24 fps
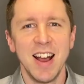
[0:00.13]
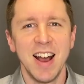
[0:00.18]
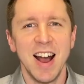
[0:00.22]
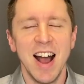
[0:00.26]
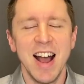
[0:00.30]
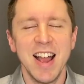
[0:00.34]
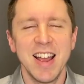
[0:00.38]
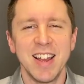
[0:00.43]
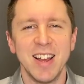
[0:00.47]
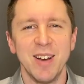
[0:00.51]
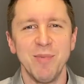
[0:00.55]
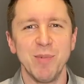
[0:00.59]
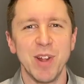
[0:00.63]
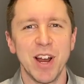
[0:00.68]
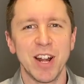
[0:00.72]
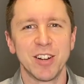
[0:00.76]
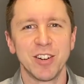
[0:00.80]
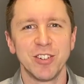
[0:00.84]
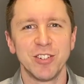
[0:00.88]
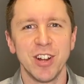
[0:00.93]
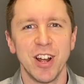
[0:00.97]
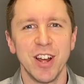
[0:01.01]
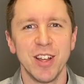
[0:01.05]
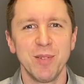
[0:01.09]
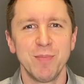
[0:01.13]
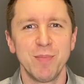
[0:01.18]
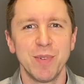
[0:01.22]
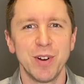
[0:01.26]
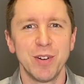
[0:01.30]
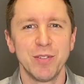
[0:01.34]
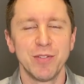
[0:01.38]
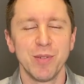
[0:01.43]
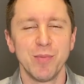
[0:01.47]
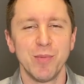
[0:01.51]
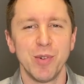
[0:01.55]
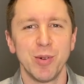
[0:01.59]
Hi, I'm Dr. Jonathan
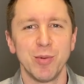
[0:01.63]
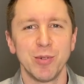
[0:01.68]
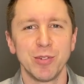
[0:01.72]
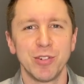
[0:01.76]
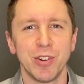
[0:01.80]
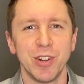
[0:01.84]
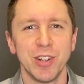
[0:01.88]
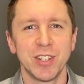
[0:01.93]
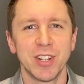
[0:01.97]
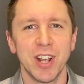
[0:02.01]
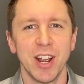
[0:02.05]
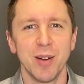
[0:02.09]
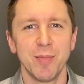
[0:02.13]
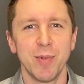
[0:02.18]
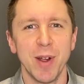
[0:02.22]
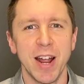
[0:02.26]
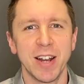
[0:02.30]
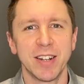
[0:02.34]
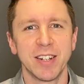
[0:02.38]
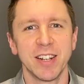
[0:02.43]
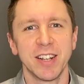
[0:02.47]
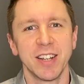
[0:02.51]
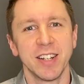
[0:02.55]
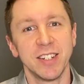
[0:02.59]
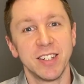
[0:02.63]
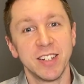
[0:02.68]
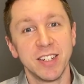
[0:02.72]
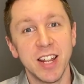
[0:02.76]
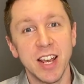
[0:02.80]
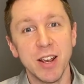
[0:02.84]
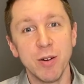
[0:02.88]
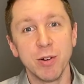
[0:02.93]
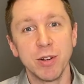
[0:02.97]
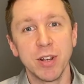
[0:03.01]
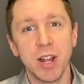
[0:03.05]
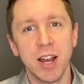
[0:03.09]
Pinto from Noble Choice Chiropractic, and
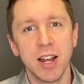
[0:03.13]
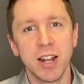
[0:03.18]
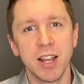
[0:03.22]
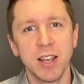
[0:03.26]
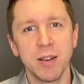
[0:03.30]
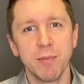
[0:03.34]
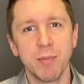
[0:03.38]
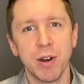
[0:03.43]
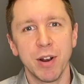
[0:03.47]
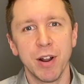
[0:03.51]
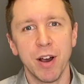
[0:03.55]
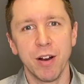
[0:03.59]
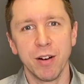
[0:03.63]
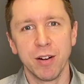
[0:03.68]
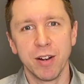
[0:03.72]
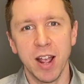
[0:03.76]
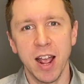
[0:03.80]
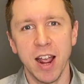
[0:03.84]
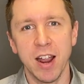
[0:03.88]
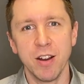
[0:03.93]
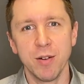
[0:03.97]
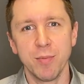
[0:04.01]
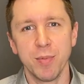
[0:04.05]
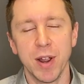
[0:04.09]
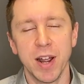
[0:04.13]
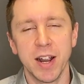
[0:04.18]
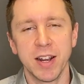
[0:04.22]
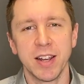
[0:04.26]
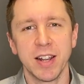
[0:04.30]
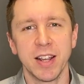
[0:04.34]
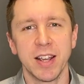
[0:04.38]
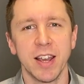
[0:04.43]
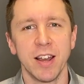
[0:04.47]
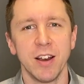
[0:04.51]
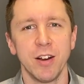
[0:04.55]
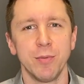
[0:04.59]
today we're talking about how
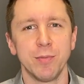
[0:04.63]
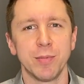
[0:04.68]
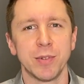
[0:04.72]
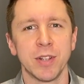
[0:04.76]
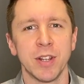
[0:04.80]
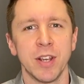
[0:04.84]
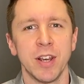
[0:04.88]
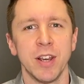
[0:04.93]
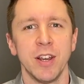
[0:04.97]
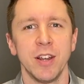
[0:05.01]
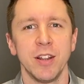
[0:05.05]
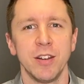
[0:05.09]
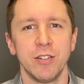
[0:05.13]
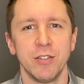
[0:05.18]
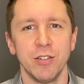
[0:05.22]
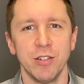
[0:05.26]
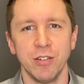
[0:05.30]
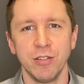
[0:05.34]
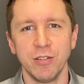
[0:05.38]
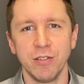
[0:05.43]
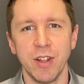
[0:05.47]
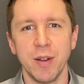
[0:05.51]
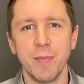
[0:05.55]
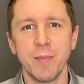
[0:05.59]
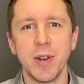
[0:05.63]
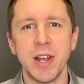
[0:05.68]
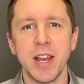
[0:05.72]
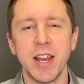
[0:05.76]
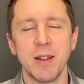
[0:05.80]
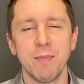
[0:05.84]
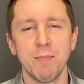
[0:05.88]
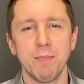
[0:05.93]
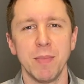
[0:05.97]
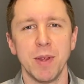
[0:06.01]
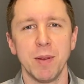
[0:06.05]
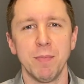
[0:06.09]
chiropractic helps to
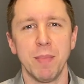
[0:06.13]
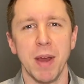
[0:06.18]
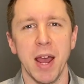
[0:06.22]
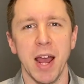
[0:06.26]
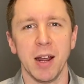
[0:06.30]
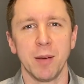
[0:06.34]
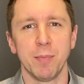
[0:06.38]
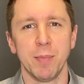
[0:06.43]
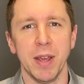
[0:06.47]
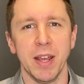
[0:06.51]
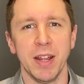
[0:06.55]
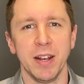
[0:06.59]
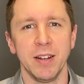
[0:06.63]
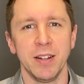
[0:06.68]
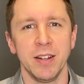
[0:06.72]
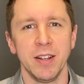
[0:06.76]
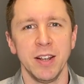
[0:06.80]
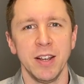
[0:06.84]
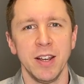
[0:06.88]
eliminate mid-back pain.